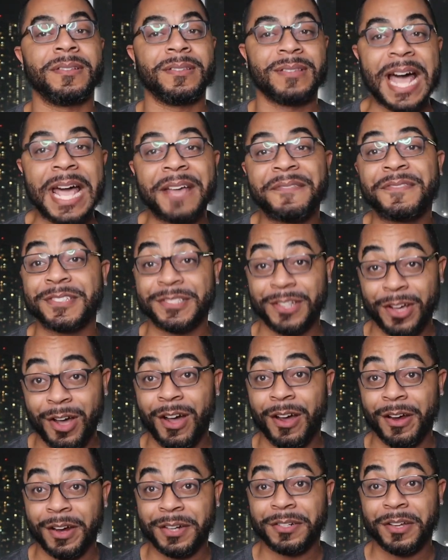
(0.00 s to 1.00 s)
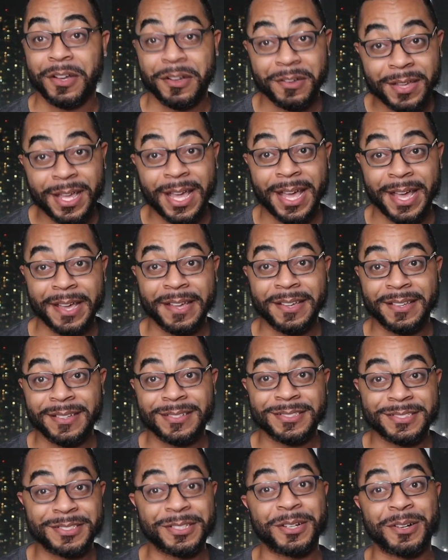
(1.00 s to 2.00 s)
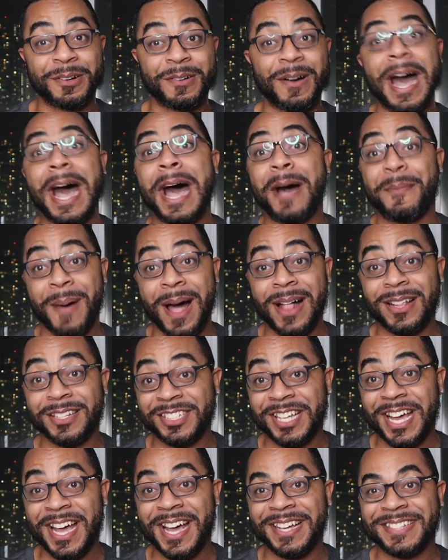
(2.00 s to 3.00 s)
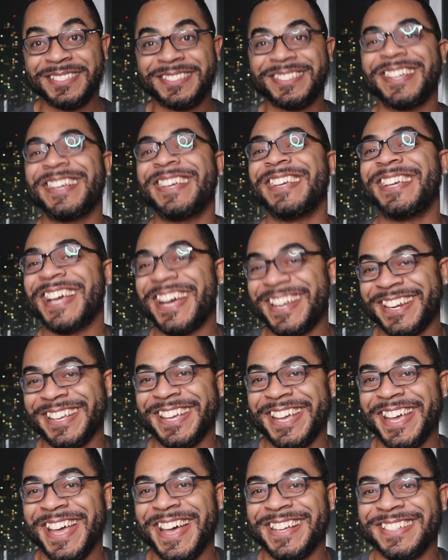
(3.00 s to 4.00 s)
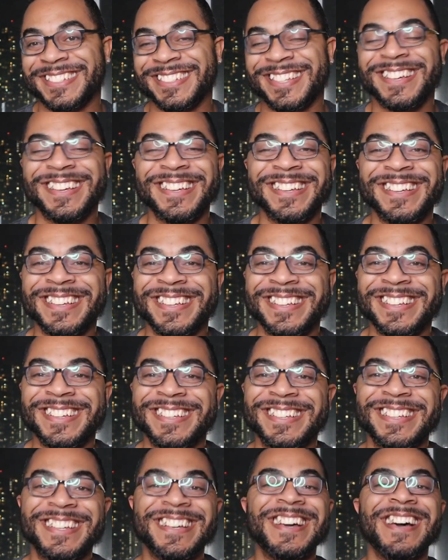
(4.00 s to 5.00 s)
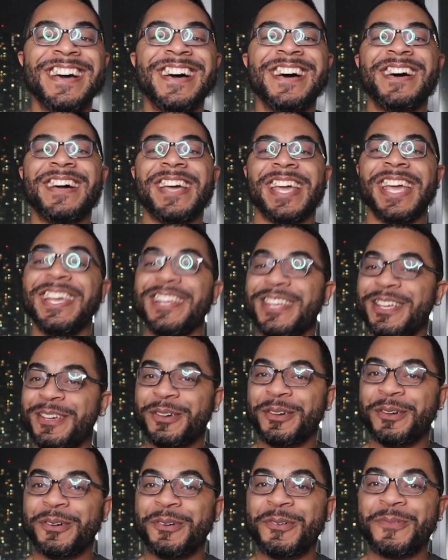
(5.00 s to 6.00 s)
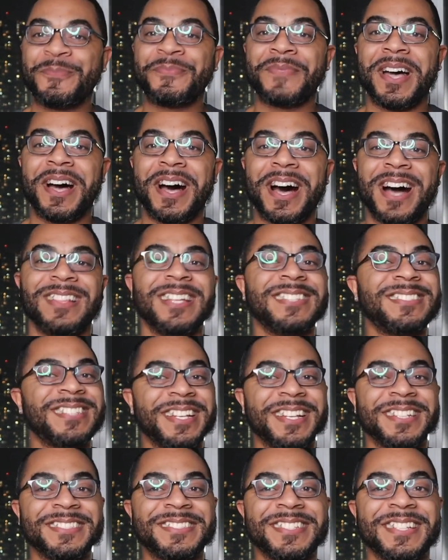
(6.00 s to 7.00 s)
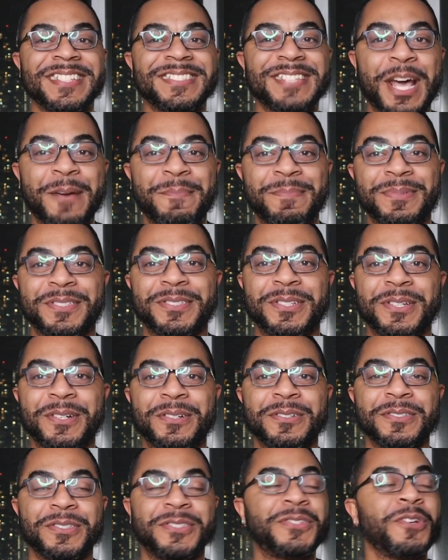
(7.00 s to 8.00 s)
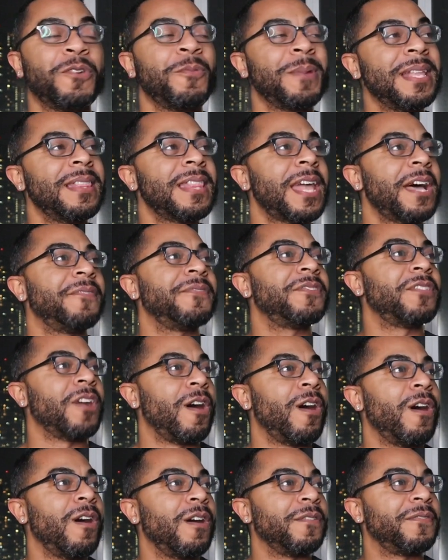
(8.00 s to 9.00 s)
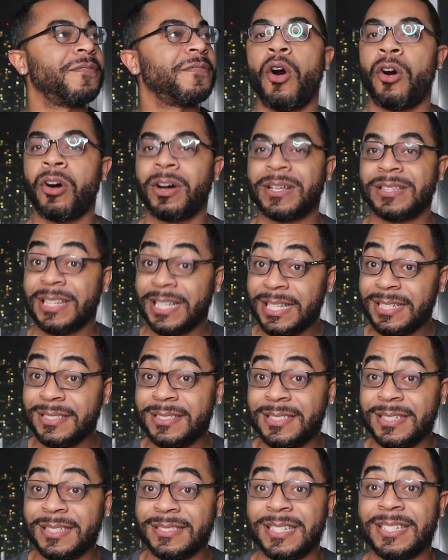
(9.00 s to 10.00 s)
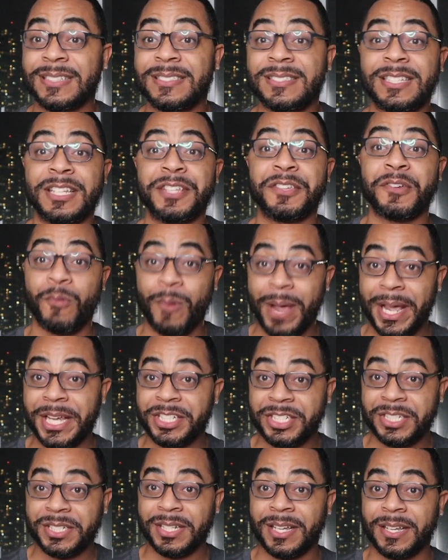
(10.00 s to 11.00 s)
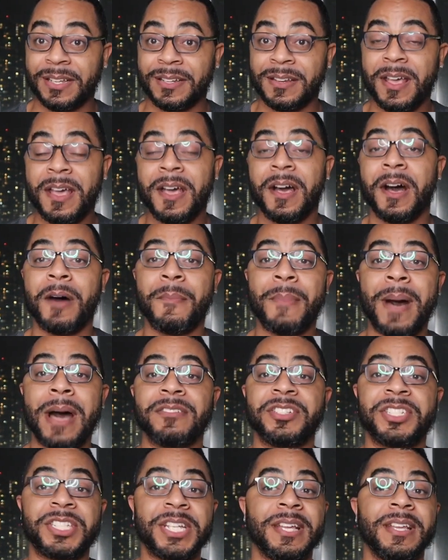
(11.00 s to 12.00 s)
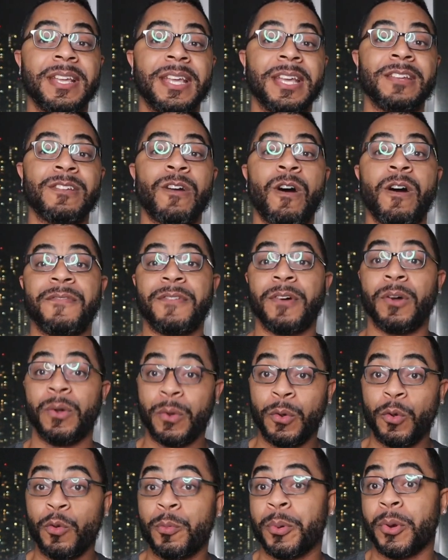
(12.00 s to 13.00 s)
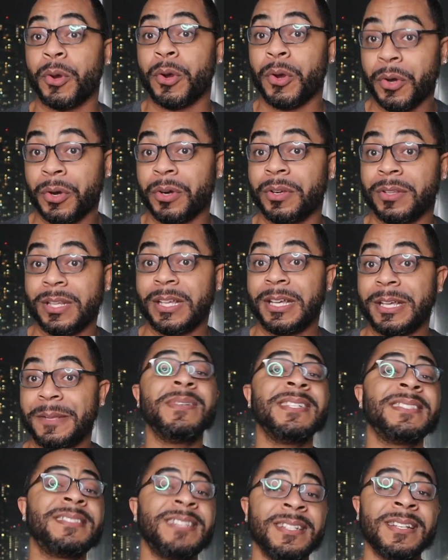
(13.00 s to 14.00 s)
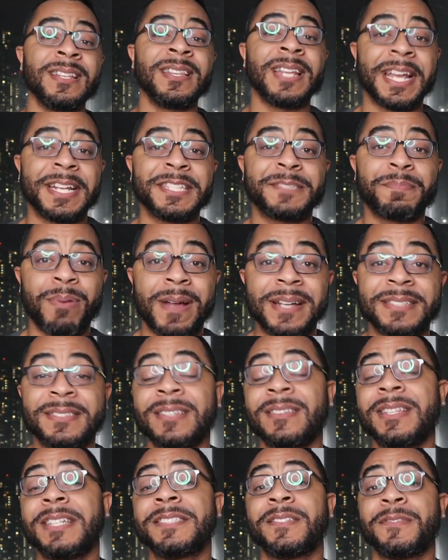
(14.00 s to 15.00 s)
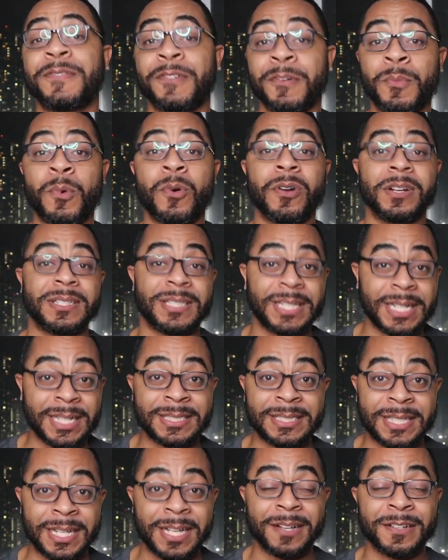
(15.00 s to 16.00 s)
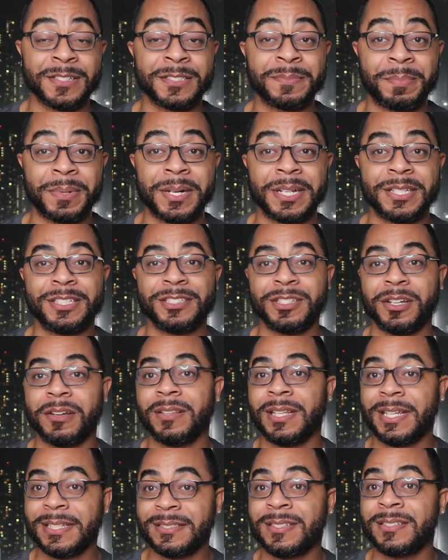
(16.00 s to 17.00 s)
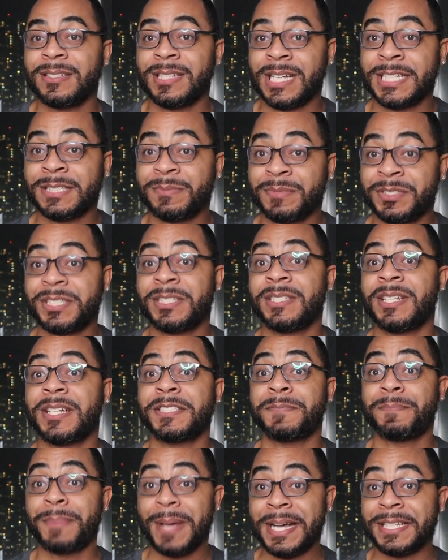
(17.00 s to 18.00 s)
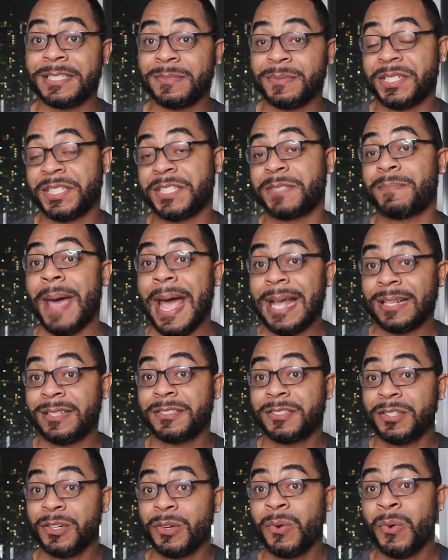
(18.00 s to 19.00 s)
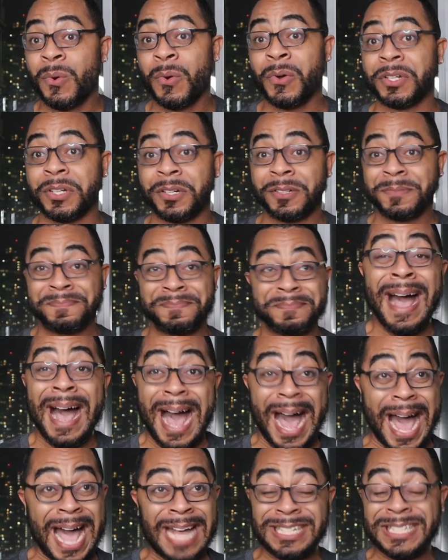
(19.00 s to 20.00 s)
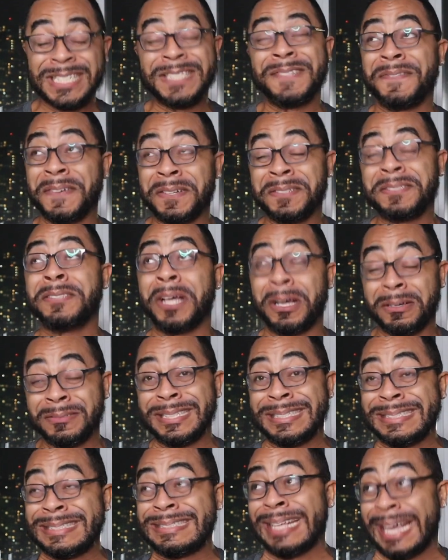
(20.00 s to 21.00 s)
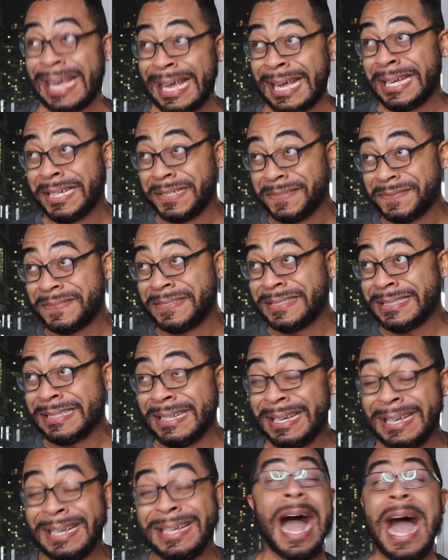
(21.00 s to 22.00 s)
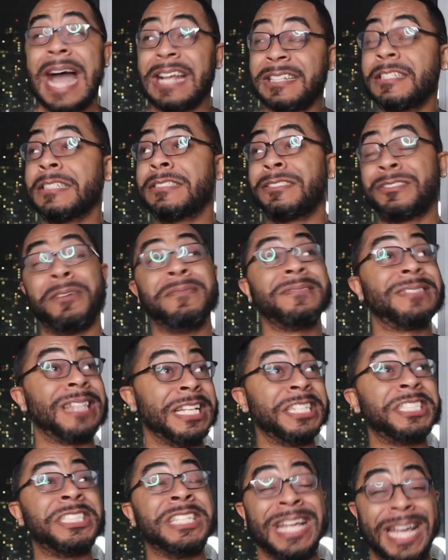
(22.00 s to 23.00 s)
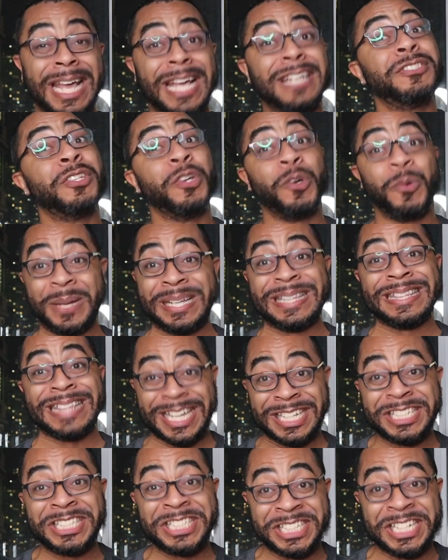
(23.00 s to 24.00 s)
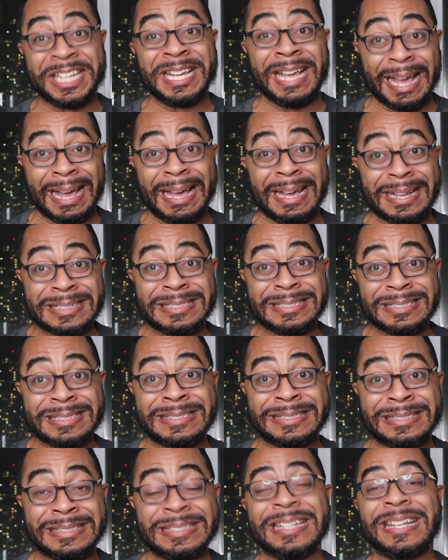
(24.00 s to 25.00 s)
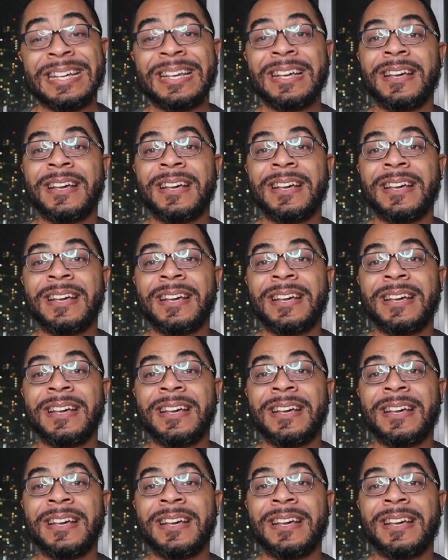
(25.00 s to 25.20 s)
life is hard, okay? So I apologize yet again. Anywho, let's get into this episode. So we left off on Lisa's insinuation about Jen getting off of Uber early. We see the ladies pressing Lisa for more details, but you know, Lisa does what she does best when she's back into a corner. I just feel so deceived. I just don't think she is who we think she is.